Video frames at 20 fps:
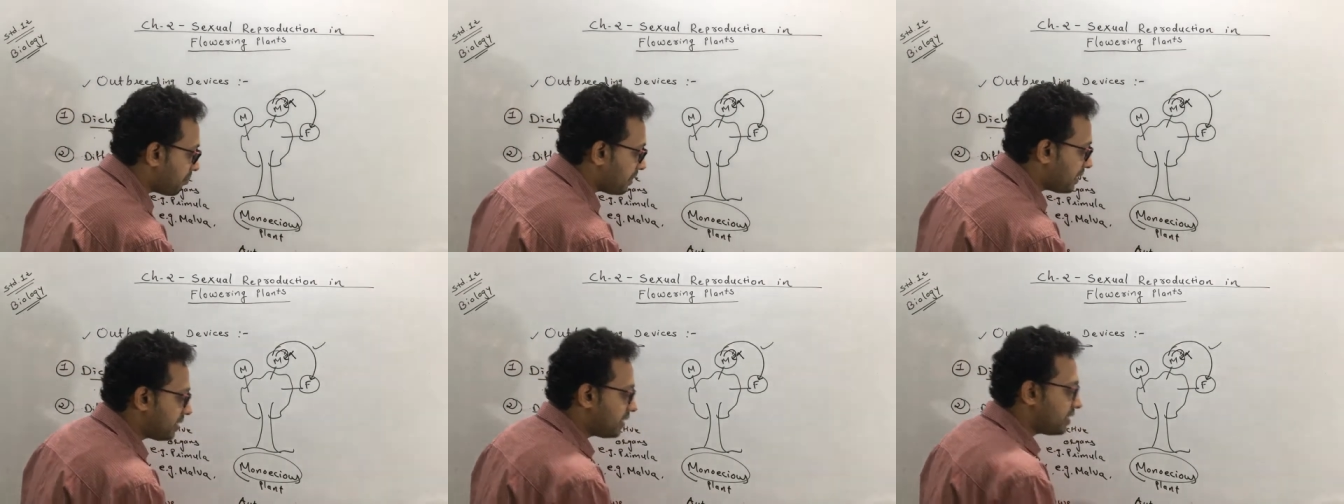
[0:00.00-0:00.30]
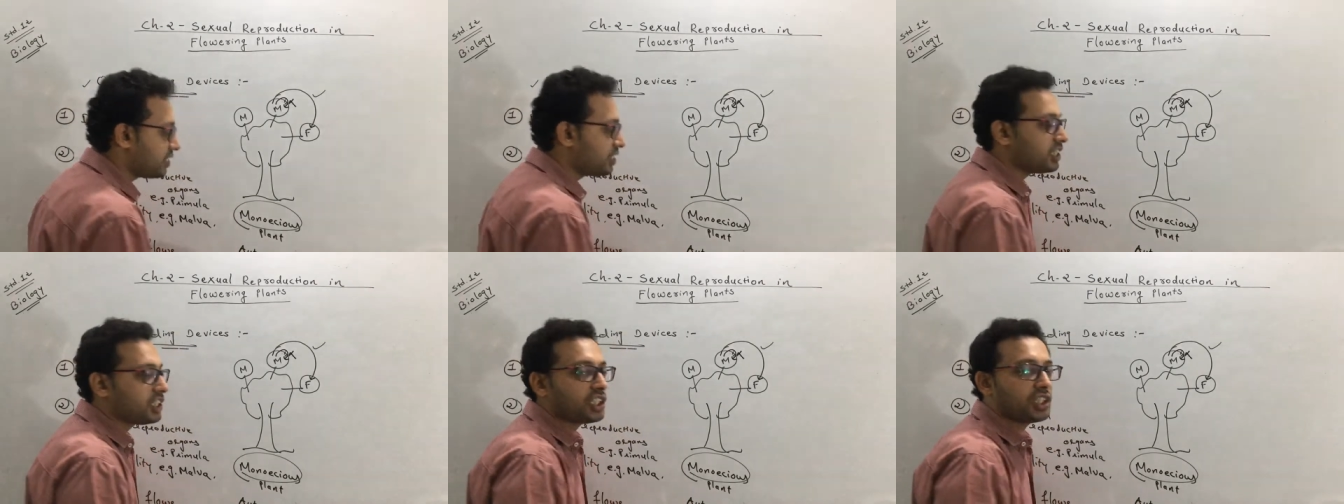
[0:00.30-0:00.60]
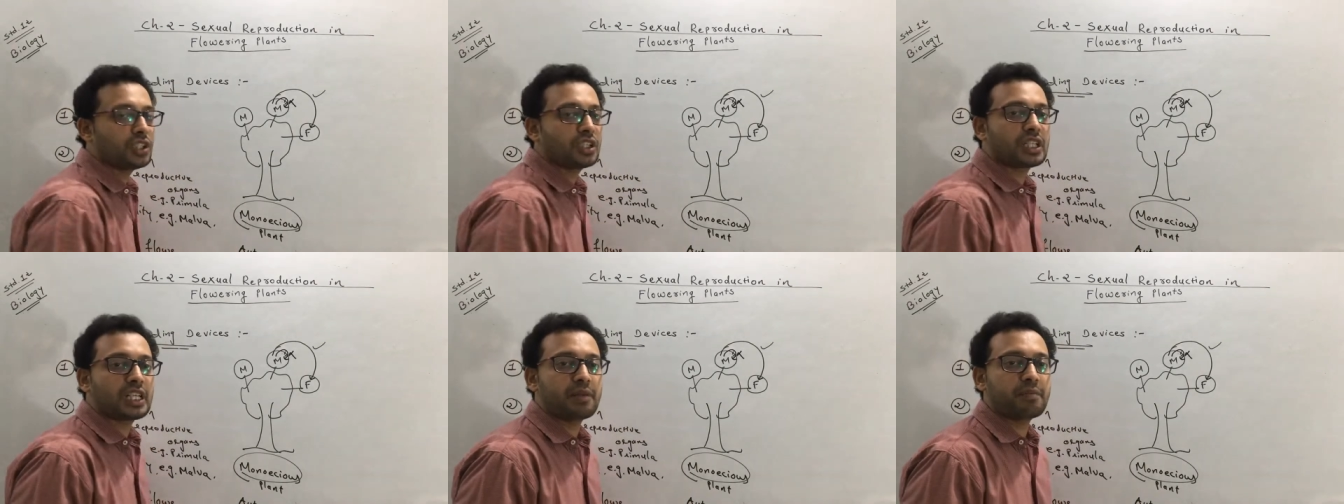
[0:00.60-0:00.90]
but the
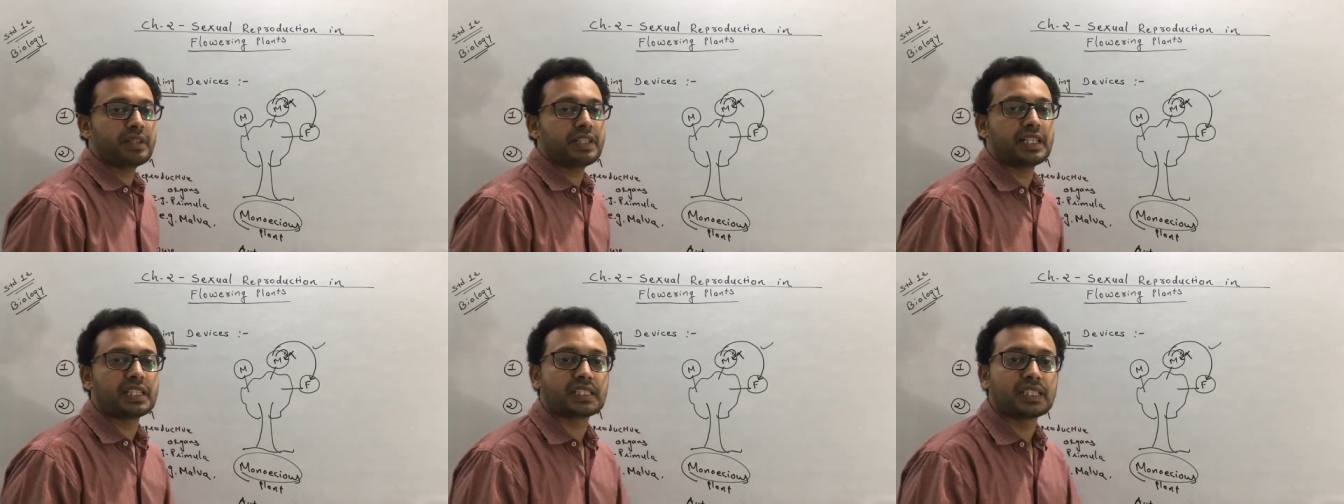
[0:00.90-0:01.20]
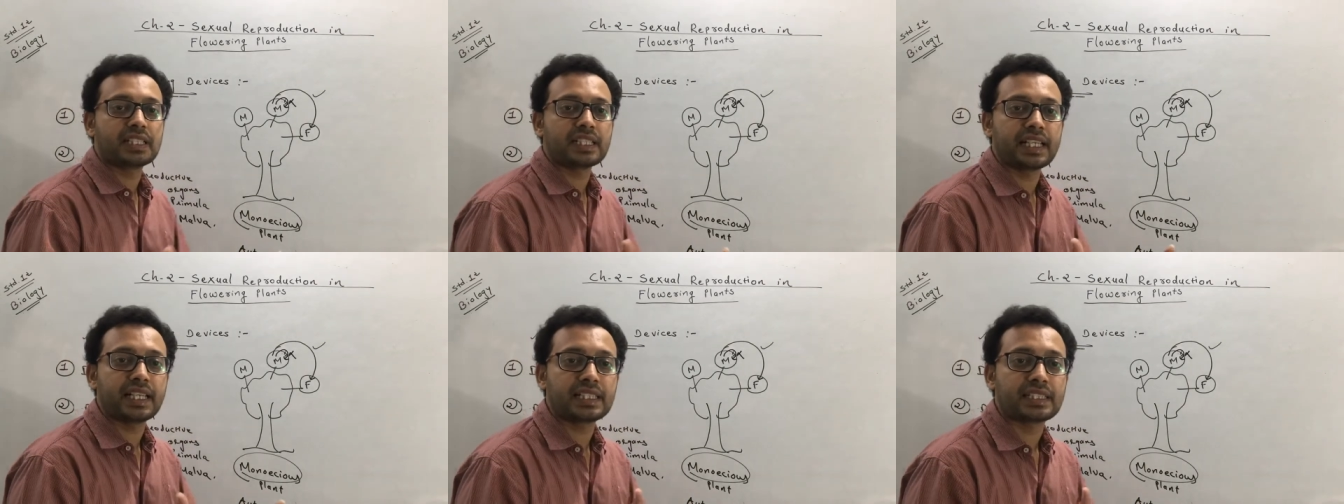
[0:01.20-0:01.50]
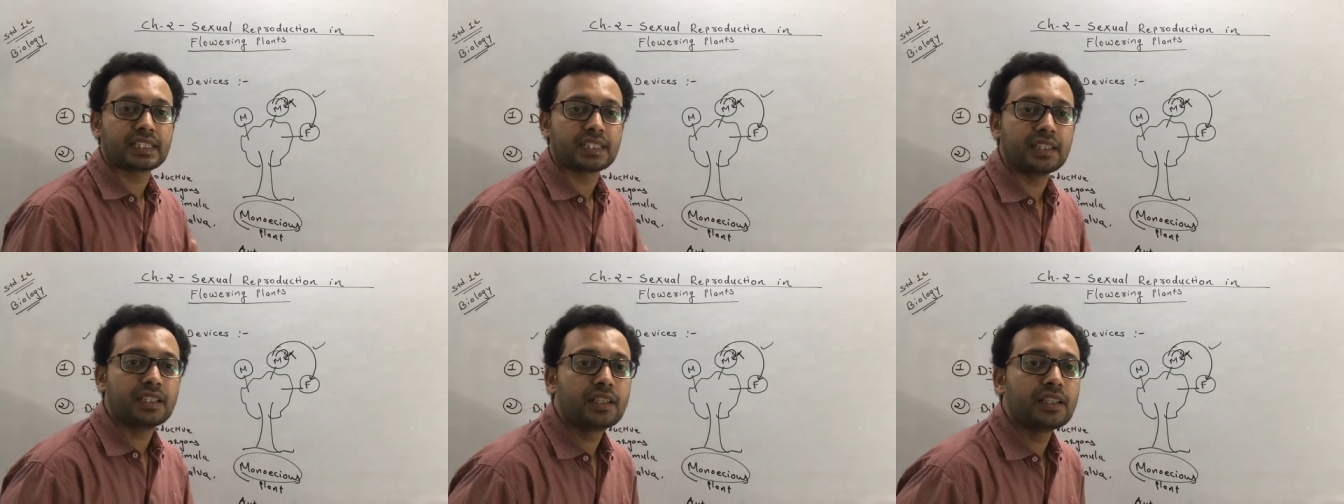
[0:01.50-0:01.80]
geitonogamy doesn't get
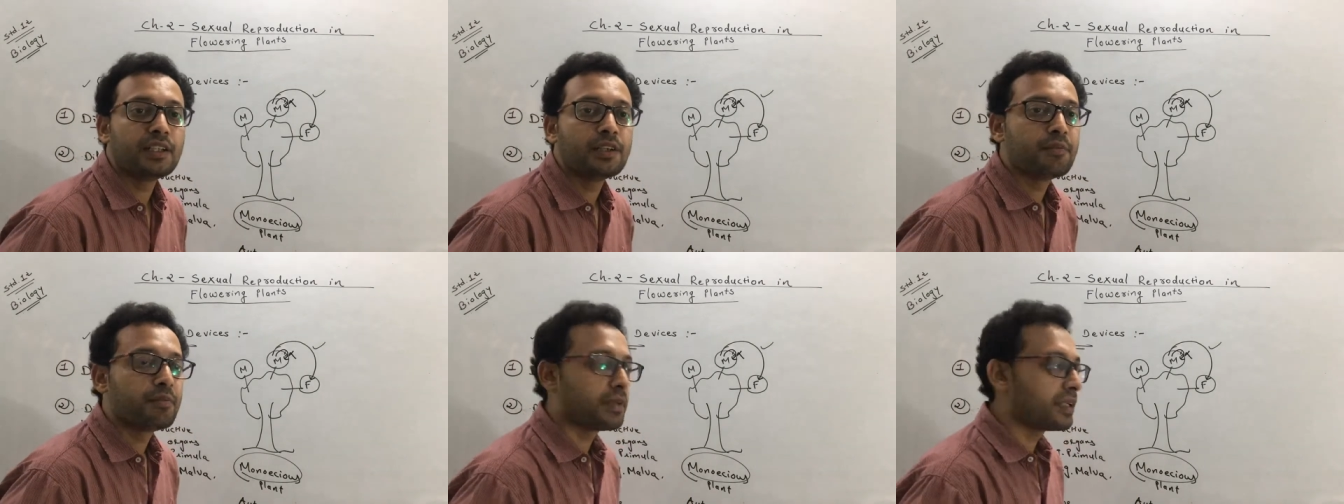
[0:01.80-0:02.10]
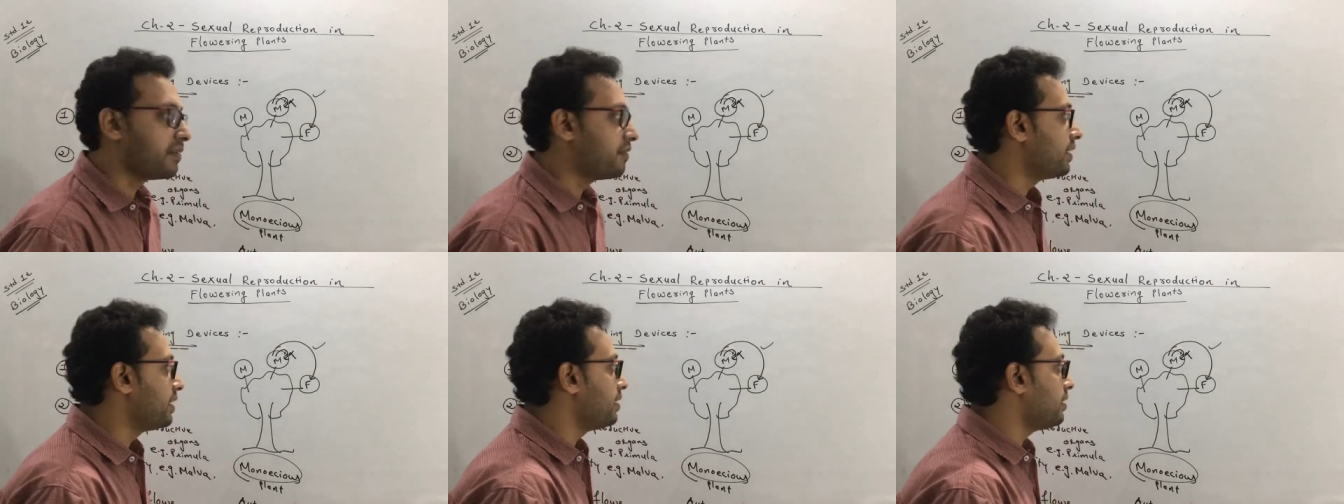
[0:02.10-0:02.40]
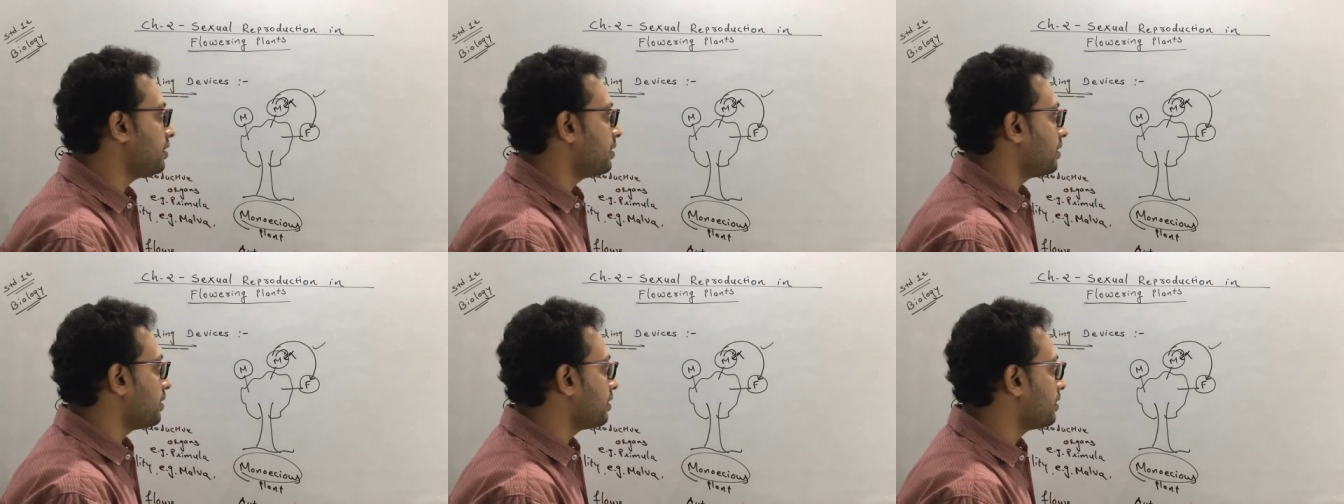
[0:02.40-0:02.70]

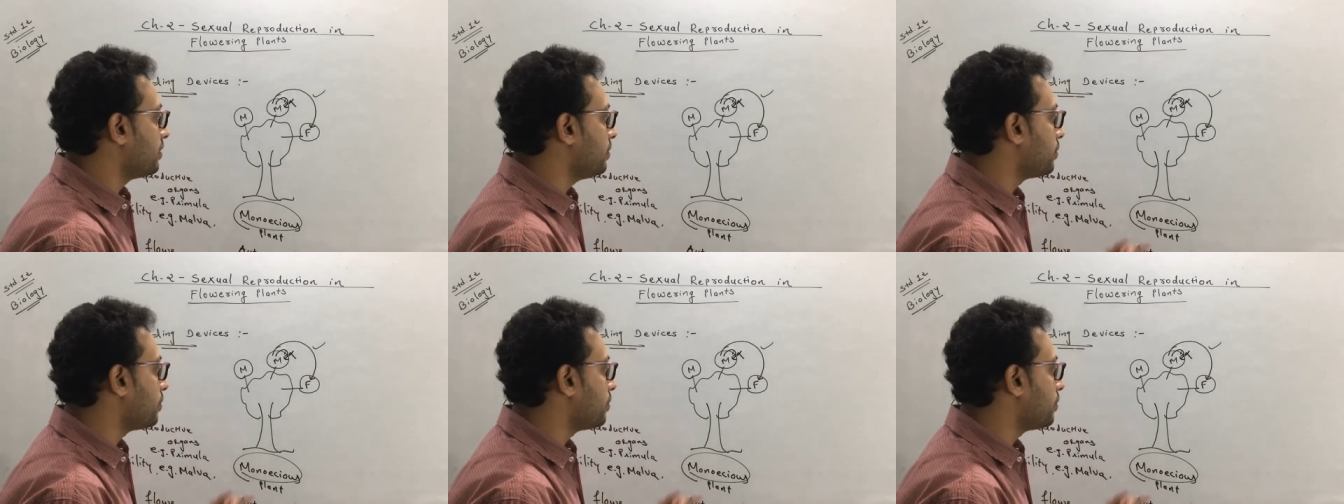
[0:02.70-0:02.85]
prevented.